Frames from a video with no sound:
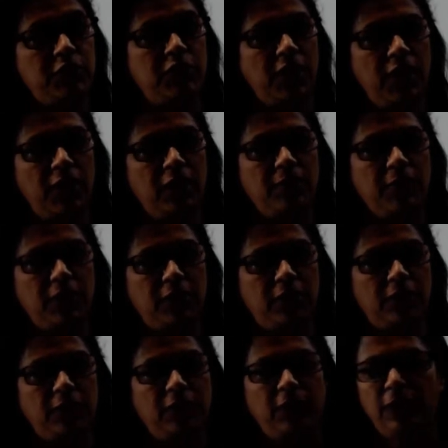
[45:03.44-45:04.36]

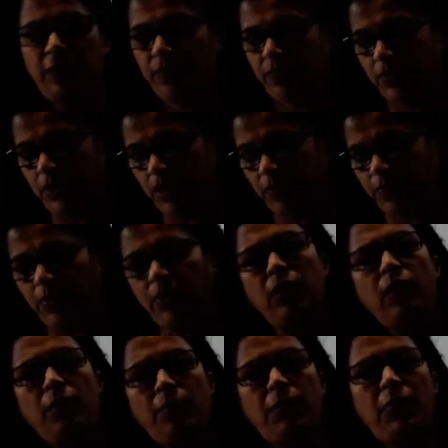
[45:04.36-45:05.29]
childbirth.
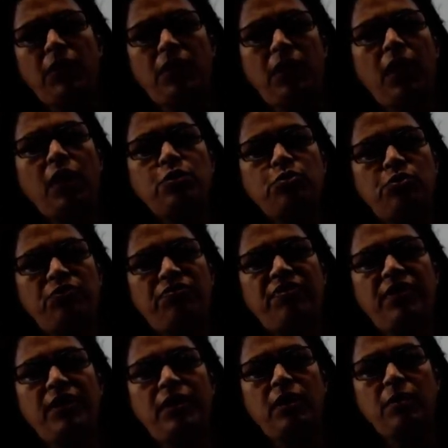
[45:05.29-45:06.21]
Therefore, mother has to
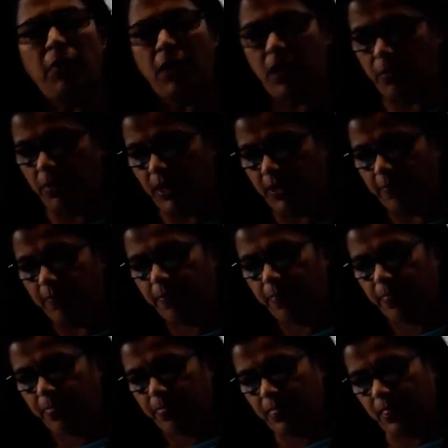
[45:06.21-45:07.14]
feed the baby.
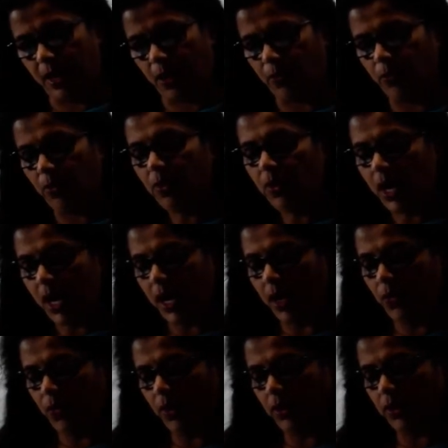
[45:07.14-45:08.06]
Now,
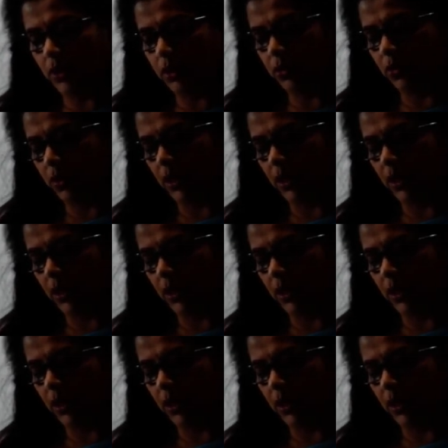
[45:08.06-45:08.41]
I wanted to